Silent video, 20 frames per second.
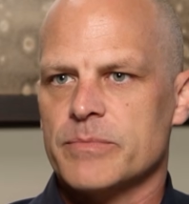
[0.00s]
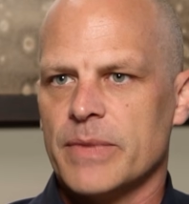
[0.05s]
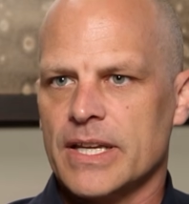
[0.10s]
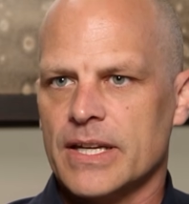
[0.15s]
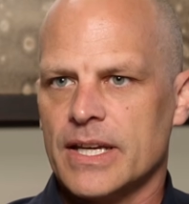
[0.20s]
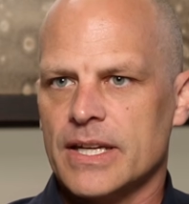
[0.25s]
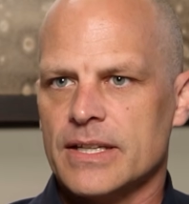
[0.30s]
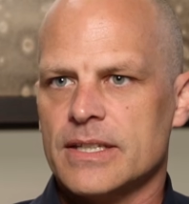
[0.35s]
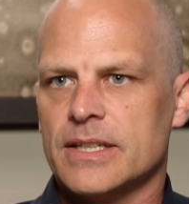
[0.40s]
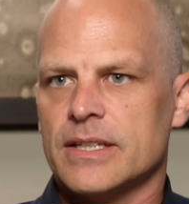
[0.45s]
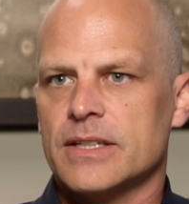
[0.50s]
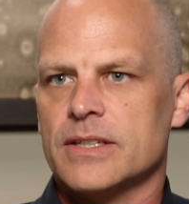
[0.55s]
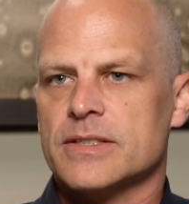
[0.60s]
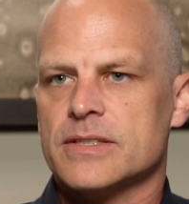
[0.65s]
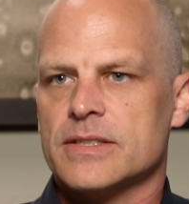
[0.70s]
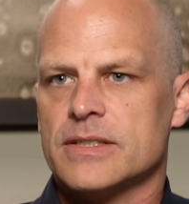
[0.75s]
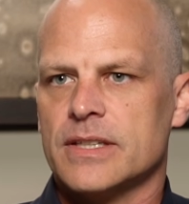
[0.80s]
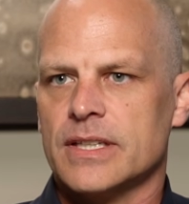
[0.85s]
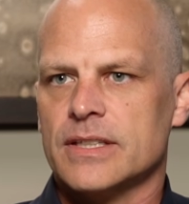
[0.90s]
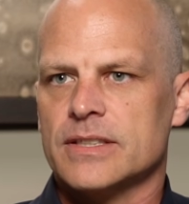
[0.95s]
main
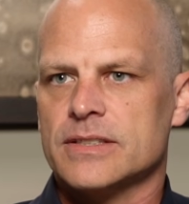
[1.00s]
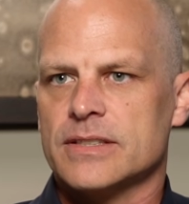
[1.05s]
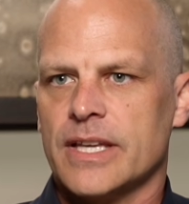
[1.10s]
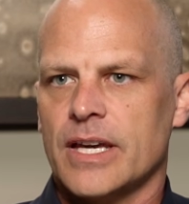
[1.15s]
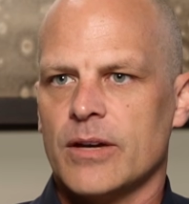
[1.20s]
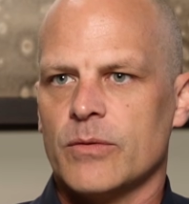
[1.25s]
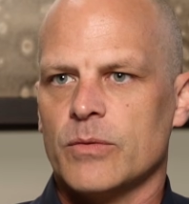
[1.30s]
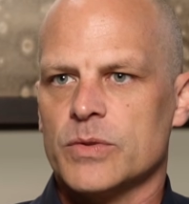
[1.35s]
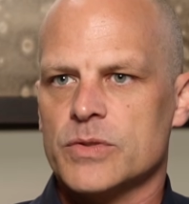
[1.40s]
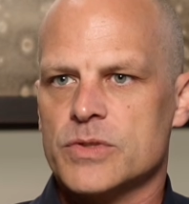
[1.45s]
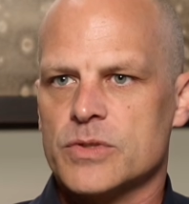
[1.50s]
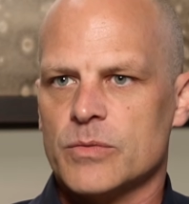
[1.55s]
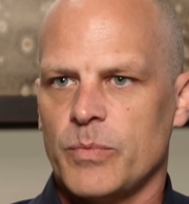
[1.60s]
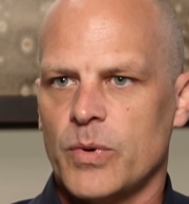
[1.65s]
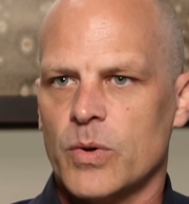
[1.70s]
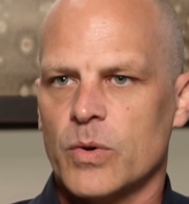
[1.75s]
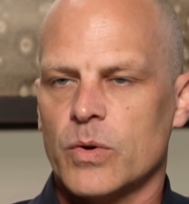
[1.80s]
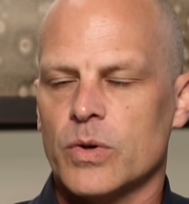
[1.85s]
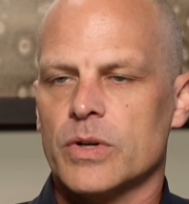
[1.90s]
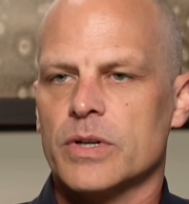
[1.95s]
ideas, things that will
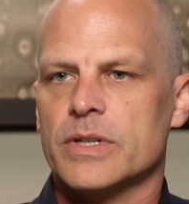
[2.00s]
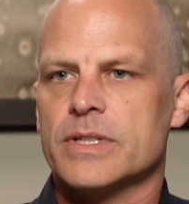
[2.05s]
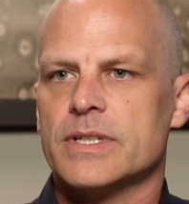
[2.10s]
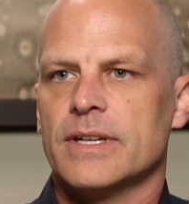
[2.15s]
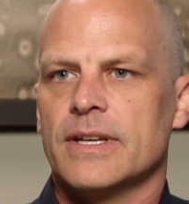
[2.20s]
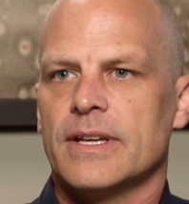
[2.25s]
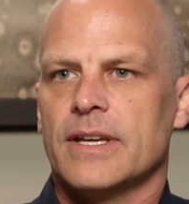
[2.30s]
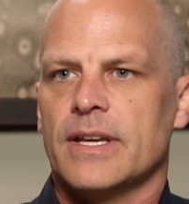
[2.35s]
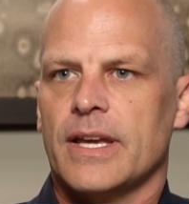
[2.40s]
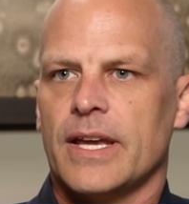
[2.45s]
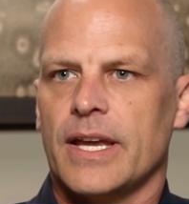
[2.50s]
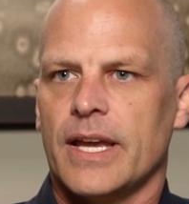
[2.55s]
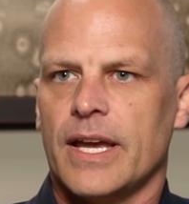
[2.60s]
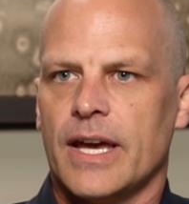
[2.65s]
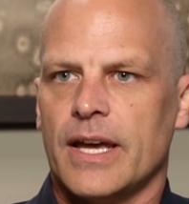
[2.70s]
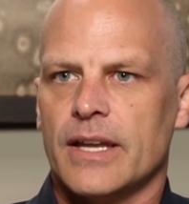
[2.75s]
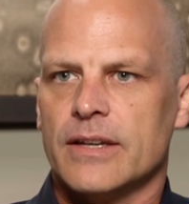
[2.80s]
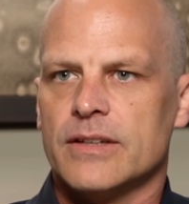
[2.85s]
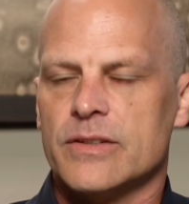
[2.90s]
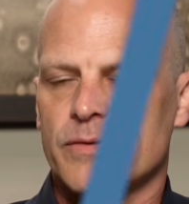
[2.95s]
support and